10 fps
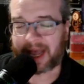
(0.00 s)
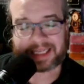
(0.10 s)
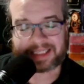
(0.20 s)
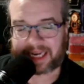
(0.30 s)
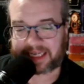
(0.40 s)

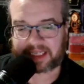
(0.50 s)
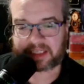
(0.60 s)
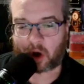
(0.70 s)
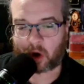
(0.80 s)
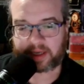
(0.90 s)
Daisy's
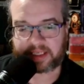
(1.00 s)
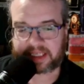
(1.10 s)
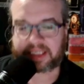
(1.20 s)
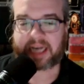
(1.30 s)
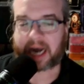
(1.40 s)
always a
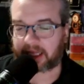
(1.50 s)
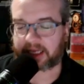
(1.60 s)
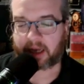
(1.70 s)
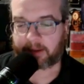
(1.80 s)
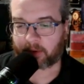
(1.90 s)
solid
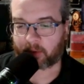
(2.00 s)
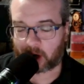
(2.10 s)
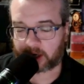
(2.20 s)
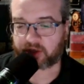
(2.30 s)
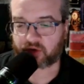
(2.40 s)
number
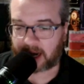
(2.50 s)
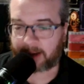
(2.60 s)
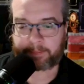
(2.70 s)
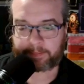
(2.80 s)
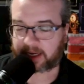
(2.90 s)
1 drop,
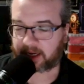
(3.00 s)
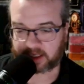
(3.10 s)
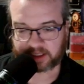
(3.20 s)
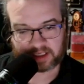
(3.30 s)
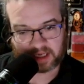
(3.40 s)

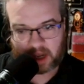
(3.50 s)
because